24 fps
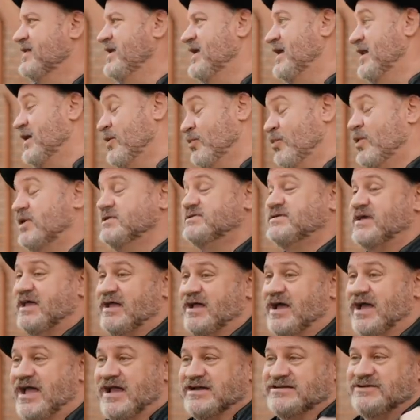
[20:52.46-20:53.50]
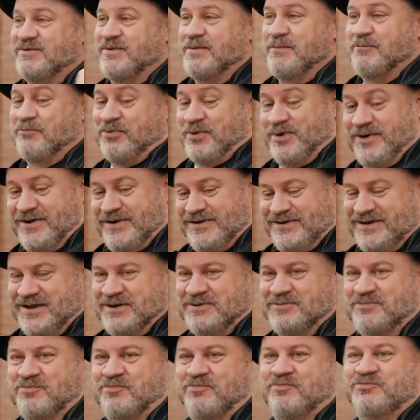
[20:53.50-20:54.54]
And on one take, I actually went brrrt
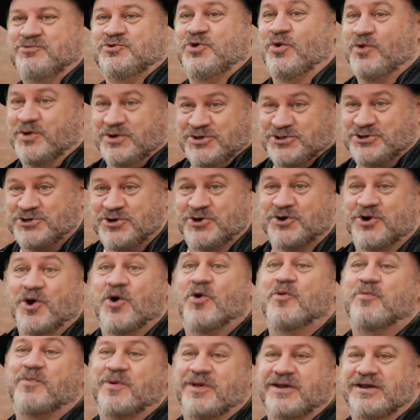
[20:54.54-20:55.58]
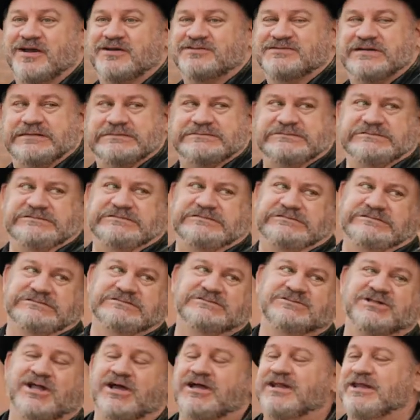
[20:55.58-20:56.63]
and tore his shirt open. I was like,
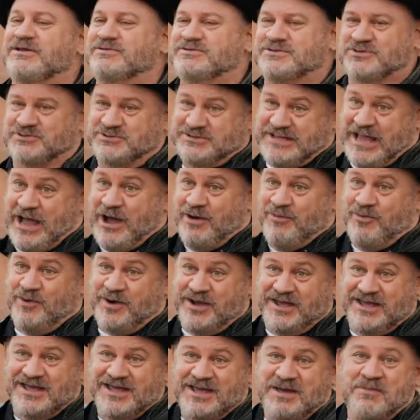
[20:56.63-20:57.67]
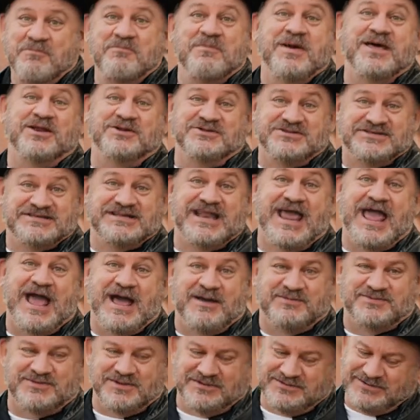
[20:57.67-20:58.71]
luckily it was those cowboy metal
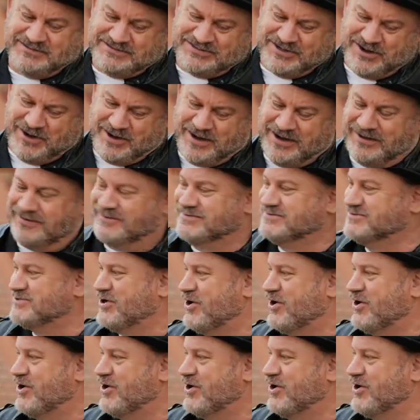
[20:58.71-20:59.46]
snaps. I was like, sorry.